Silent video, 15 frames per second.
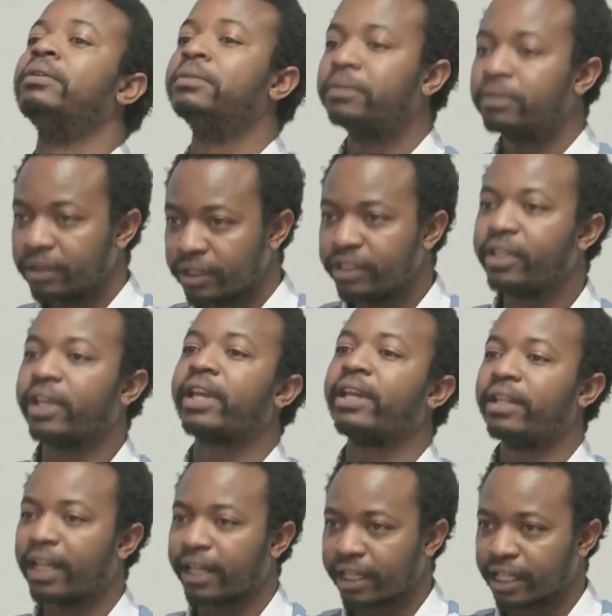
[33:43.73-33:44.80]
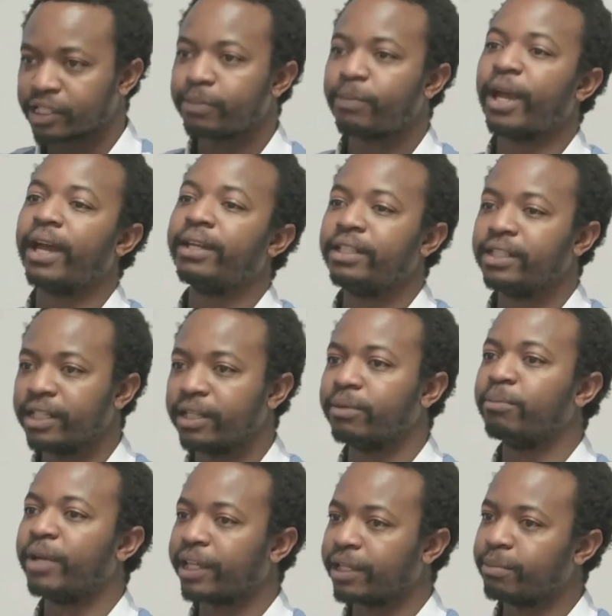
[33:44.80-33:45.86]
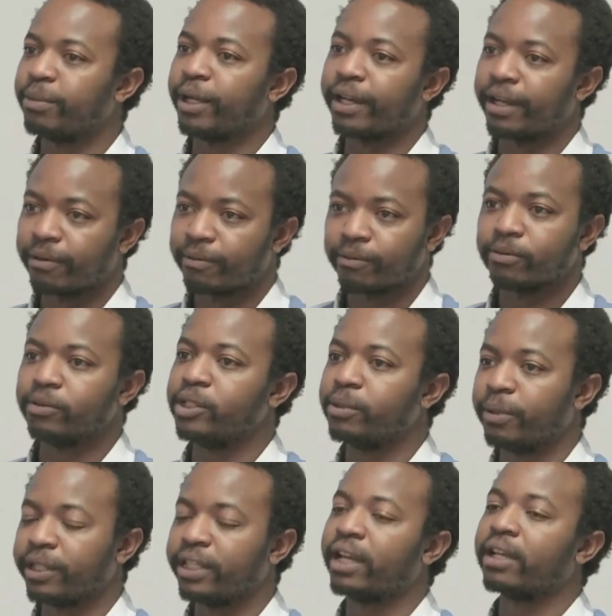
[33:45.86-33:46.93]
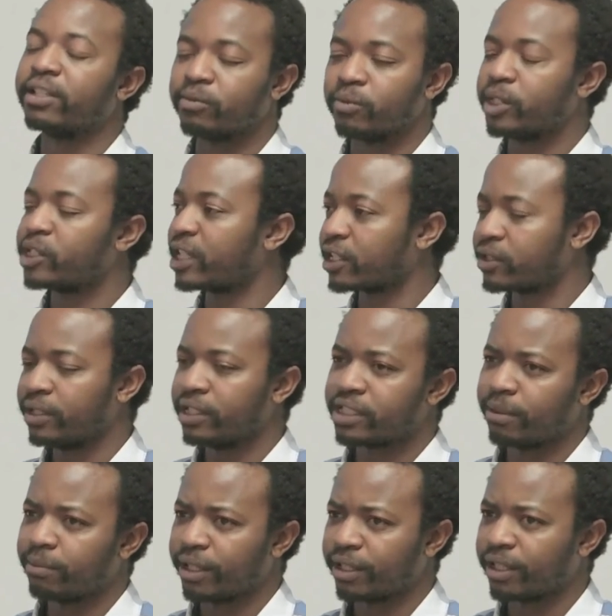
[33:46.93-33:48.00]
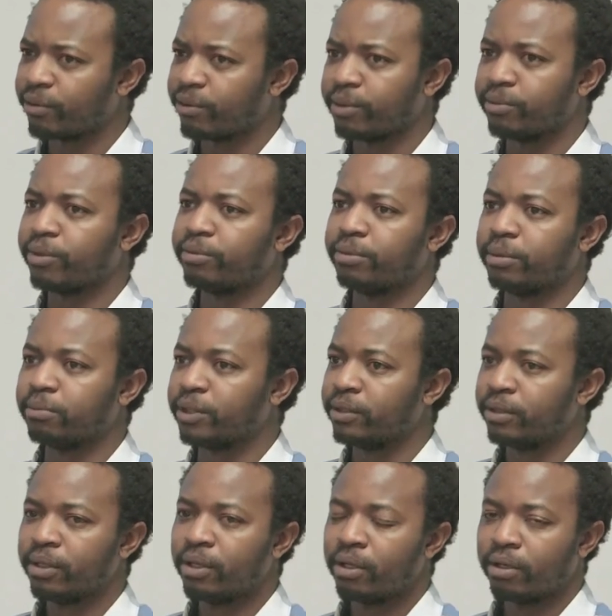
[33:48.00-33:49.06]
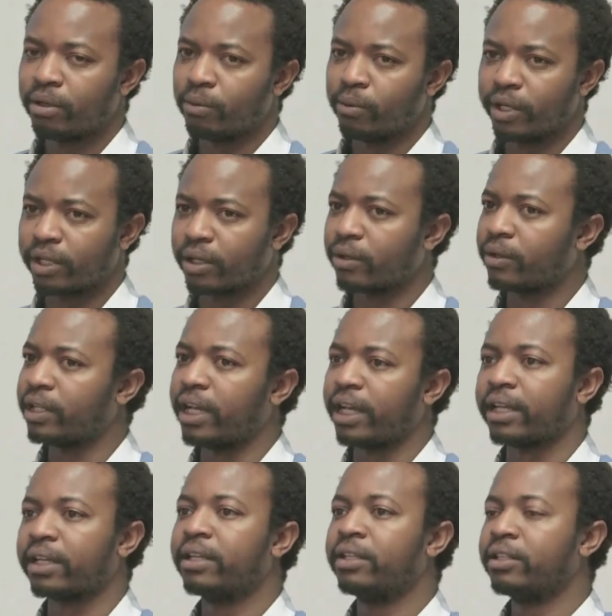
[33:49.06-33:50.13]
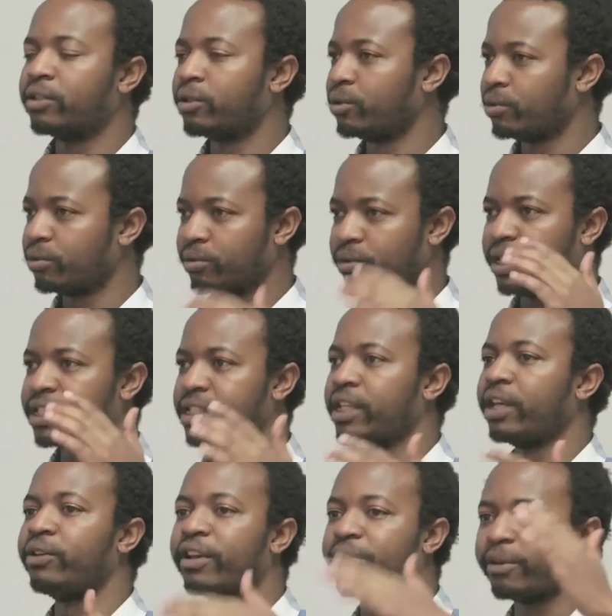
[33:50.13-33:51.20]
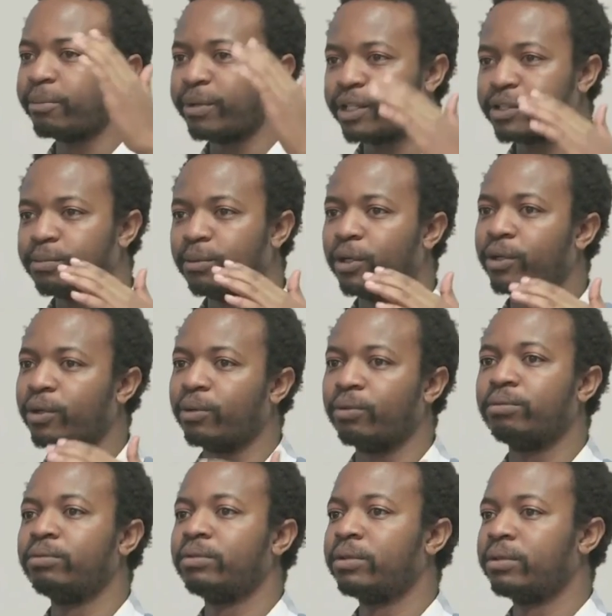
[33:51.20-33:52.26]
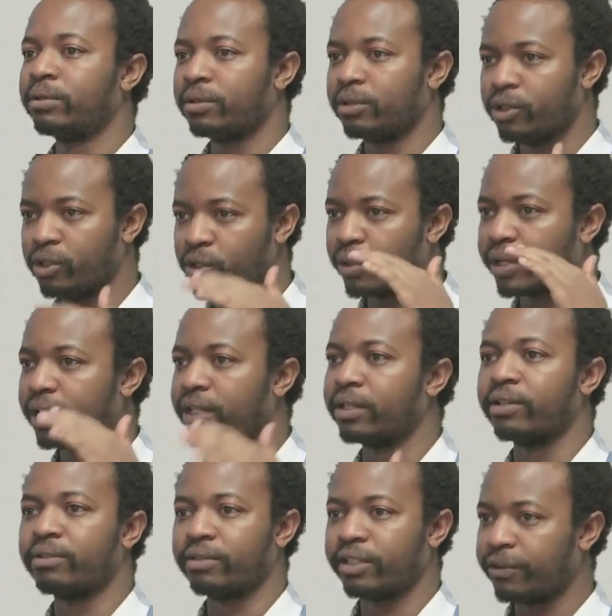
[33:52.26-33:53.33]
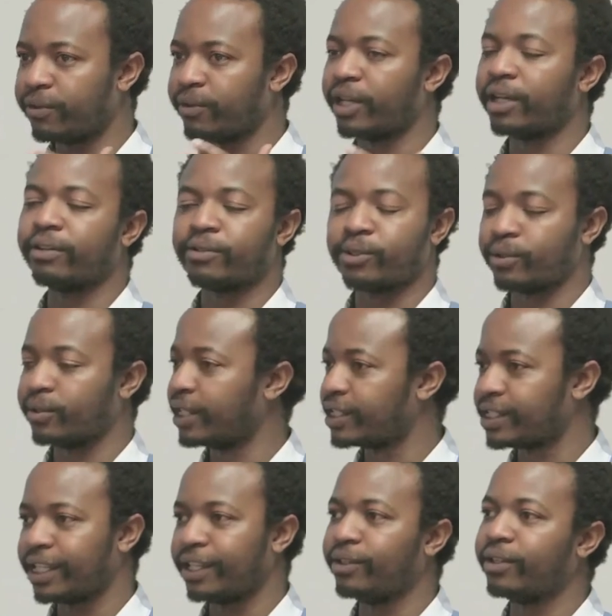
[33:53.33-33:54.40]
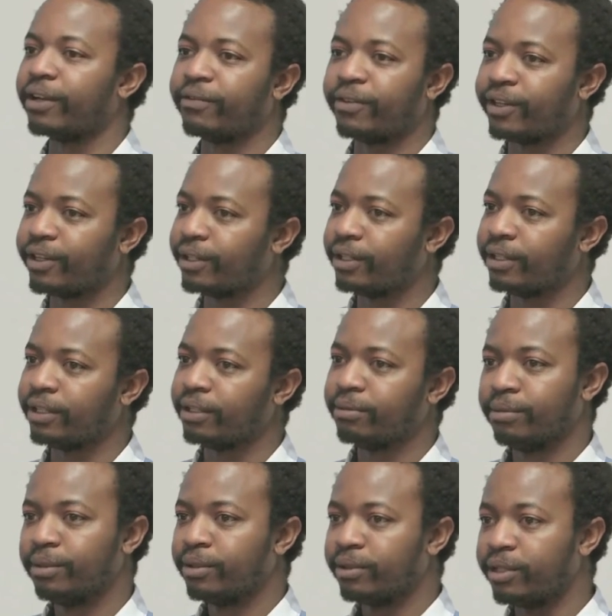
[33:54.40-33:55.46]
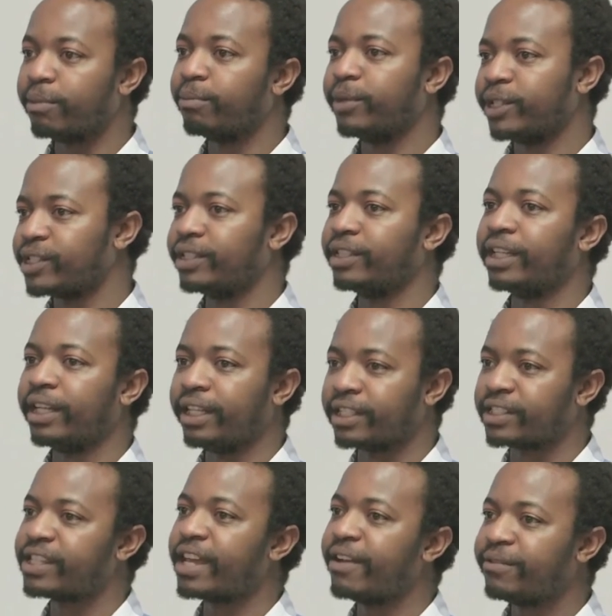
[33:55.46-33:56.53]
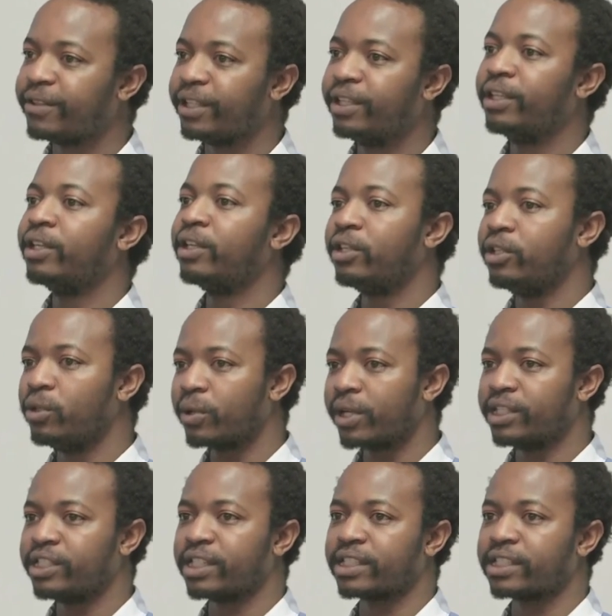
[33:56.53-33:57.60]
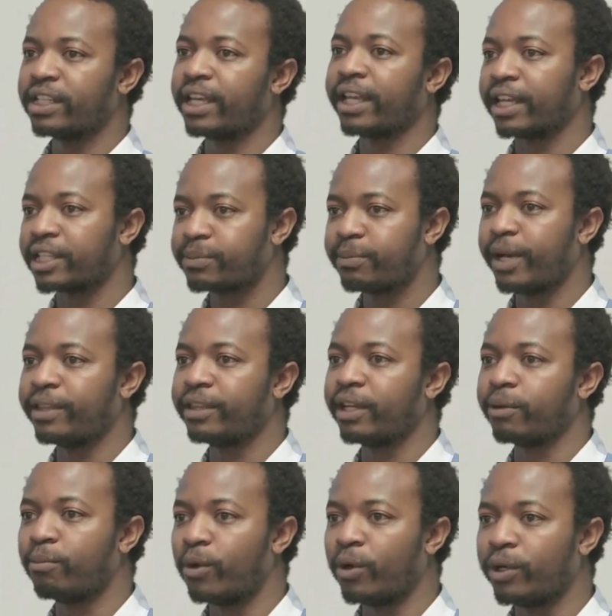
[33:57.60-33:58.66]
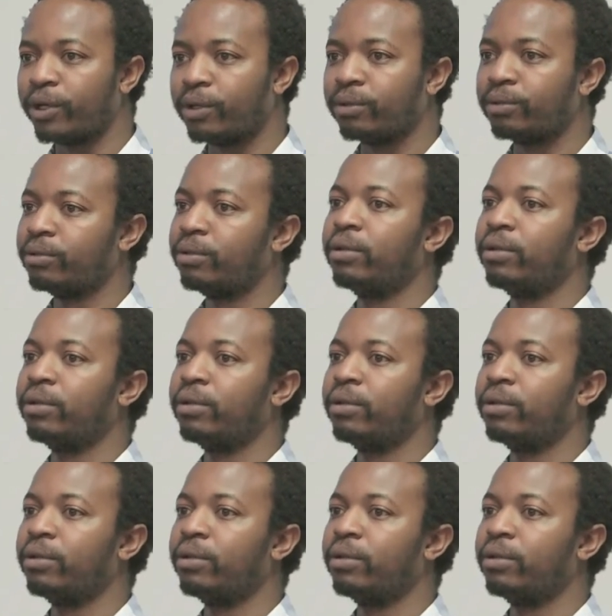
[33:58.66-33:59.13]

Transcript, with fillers: own. They can like expand it and make it better. Depend. Yeah, it's actually something that we've been working on. Like, let's say you have a best model, you can if you have so let's say you are very you're machine learning savvy, you can just like expand that model,